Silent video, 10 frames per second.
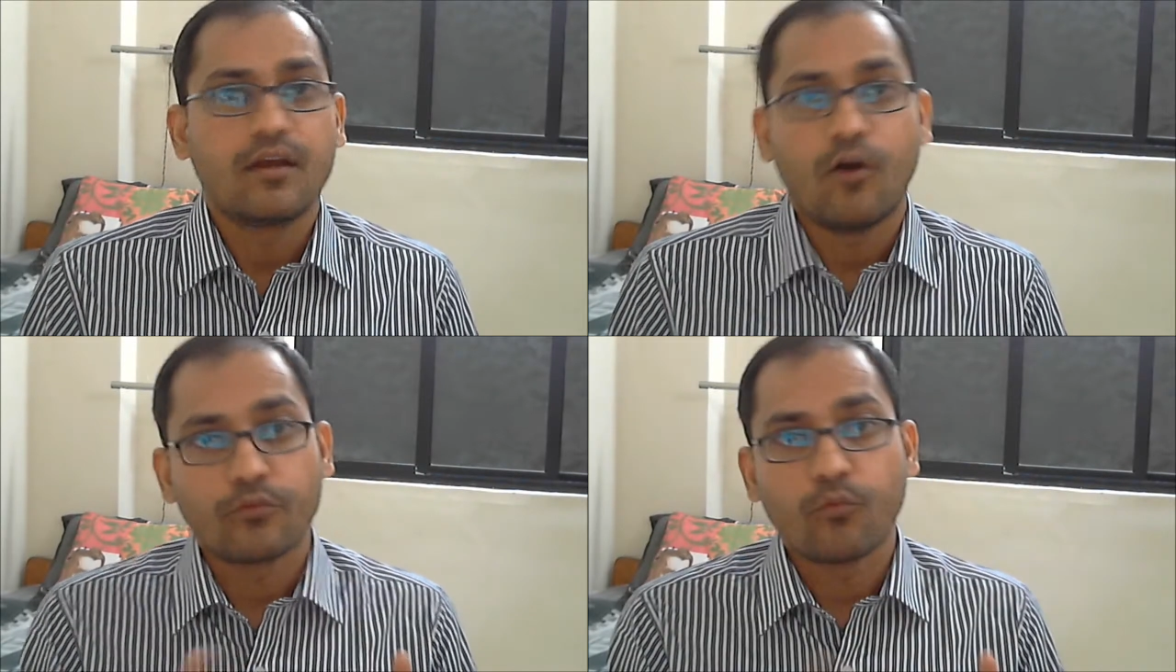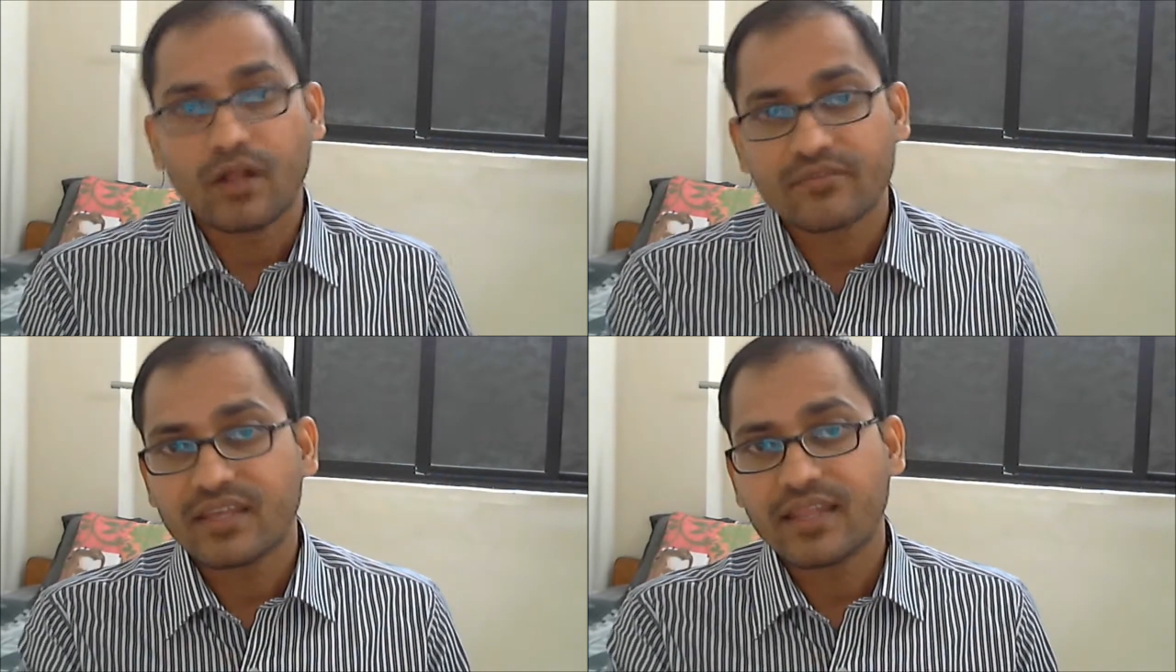on
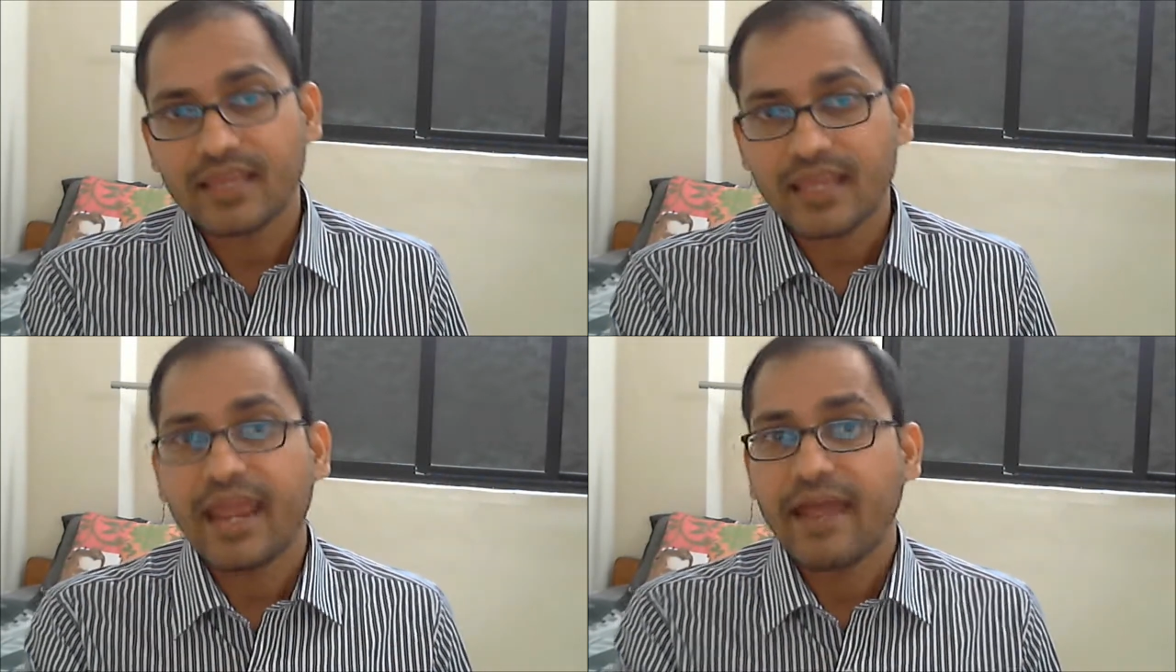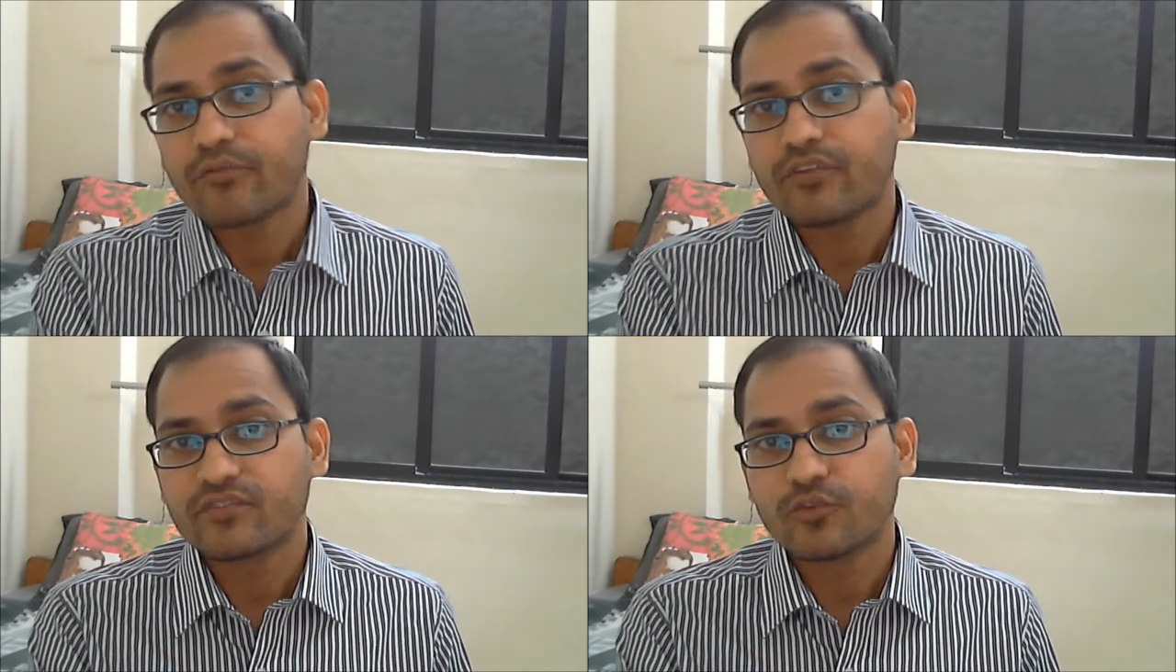one side they have
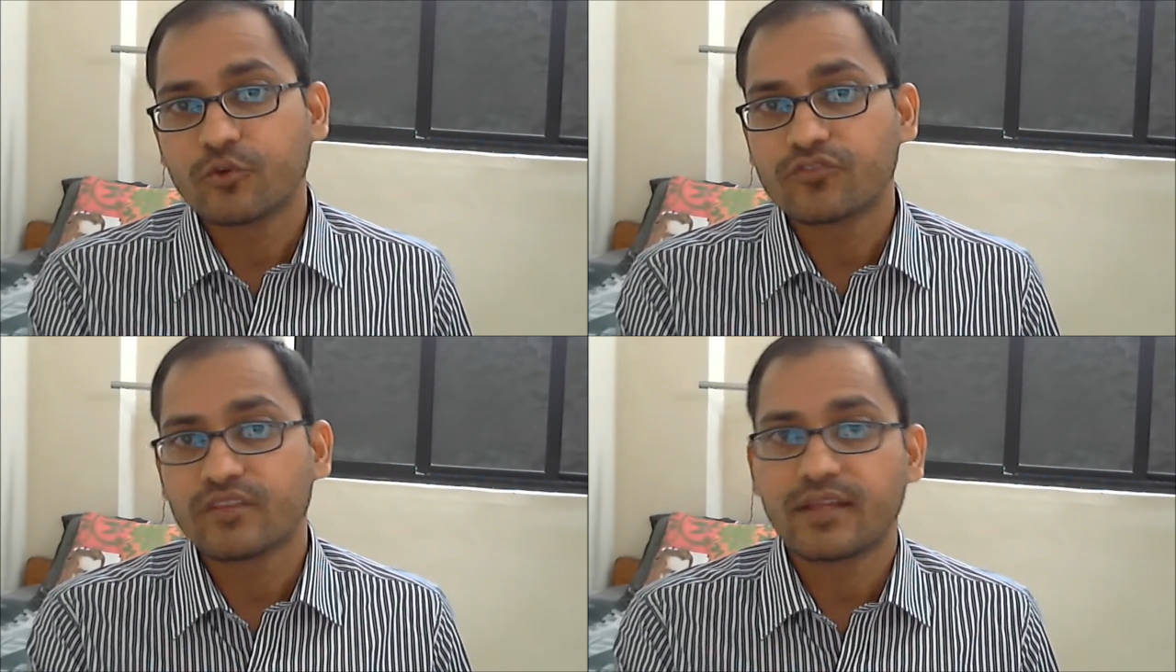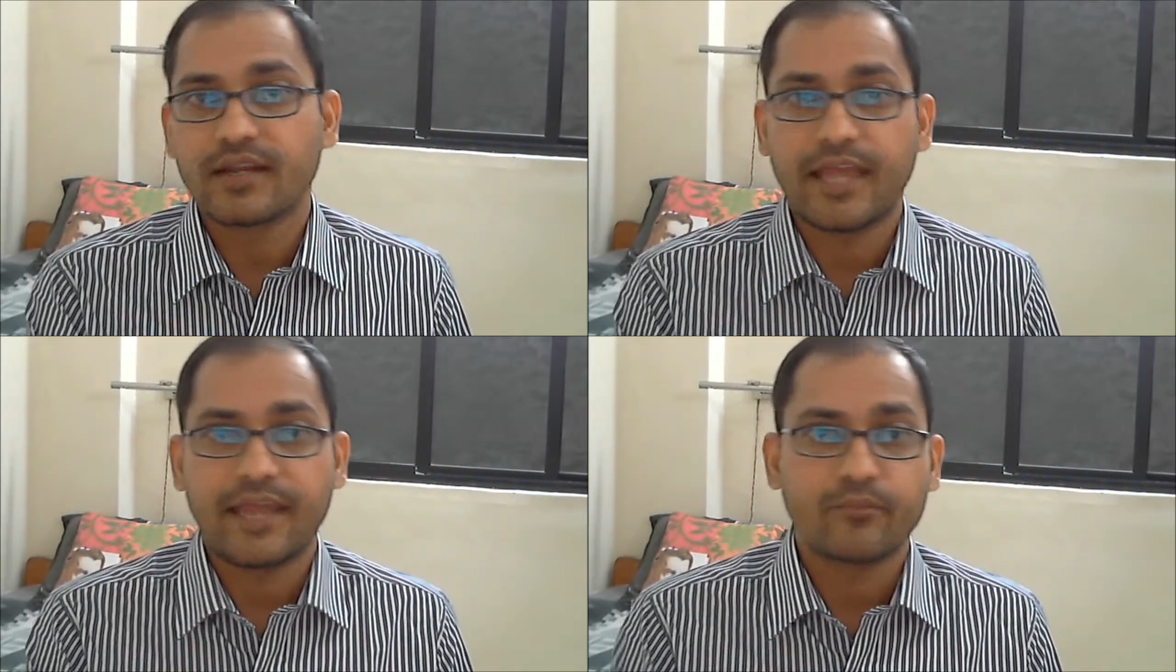these notes in their
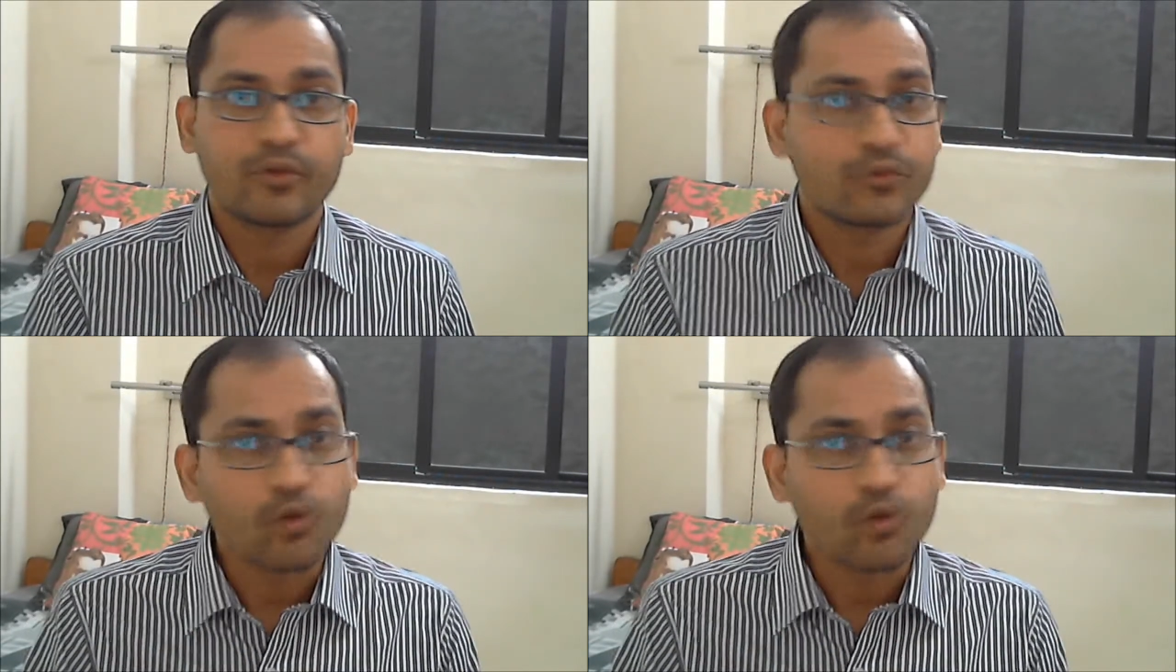hand but the,